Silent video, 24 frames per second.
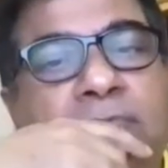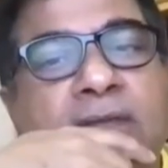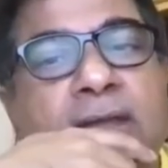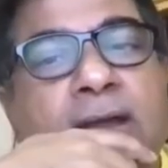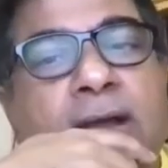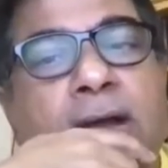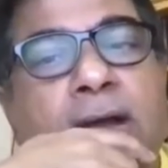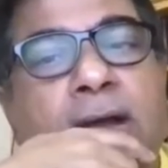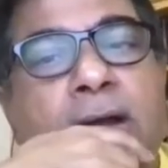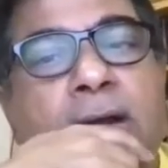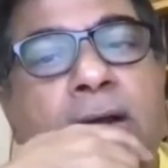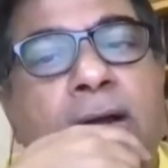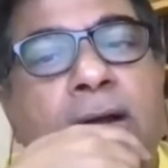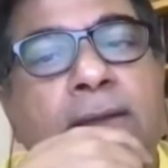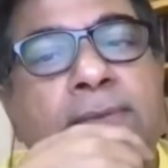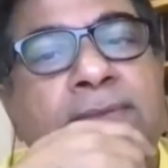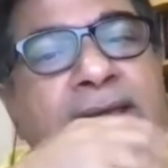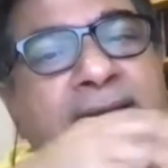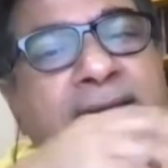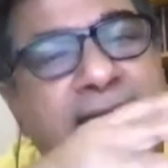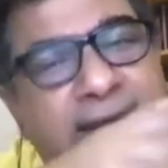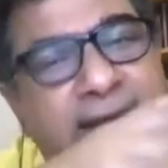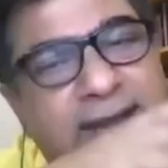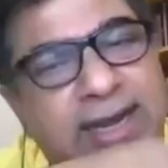
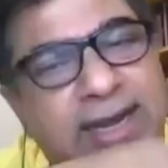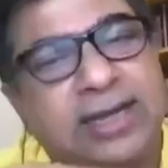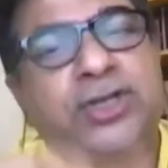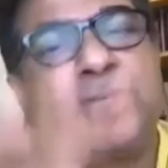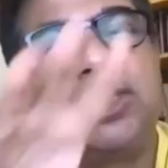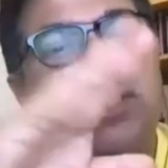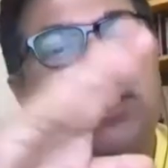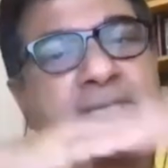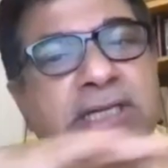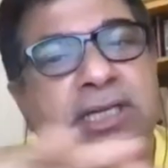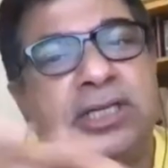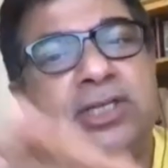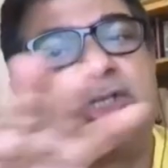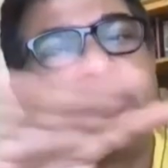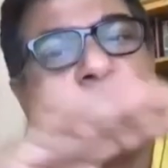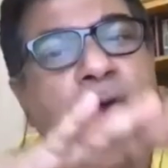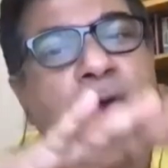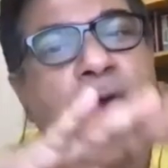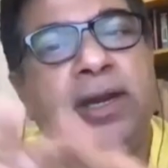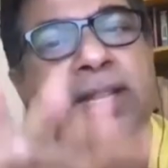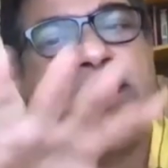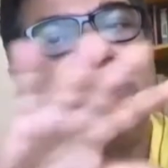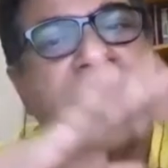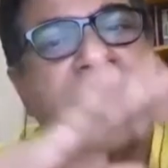there are interesting
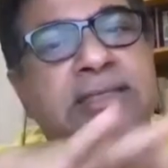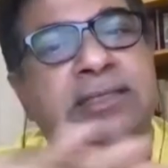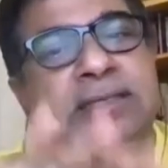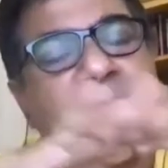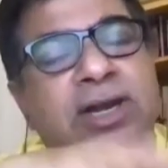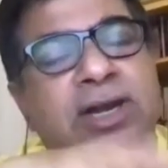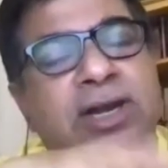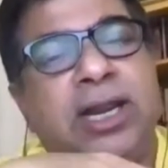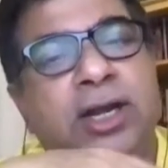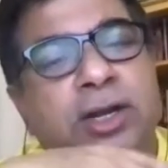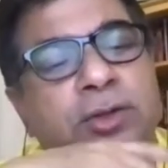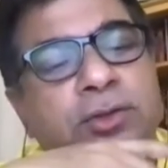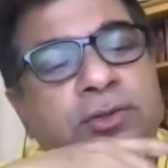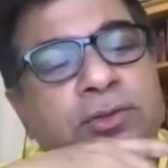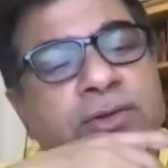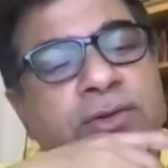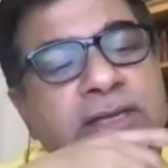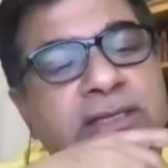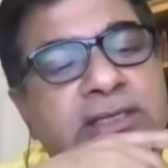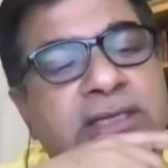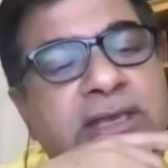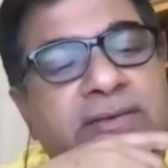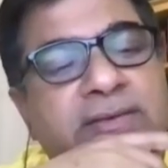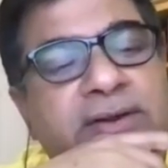stories related to
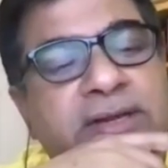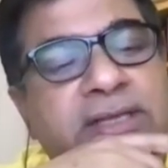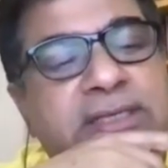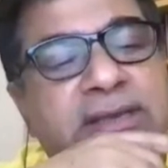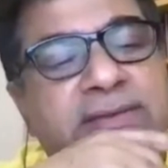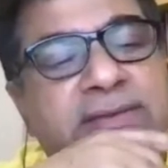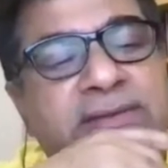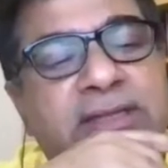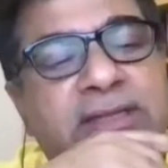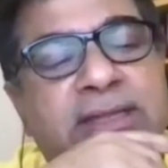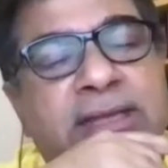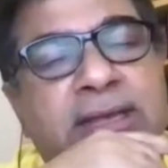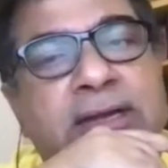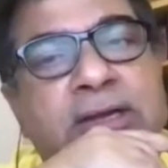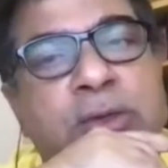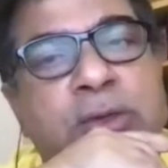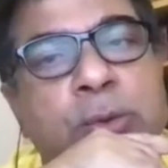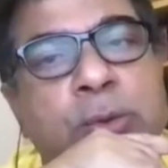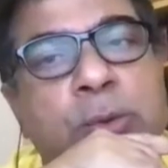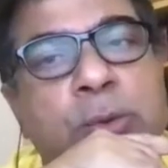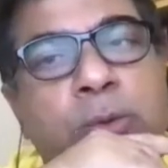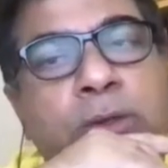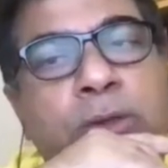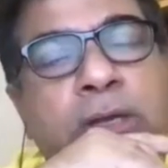377 there
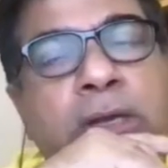too.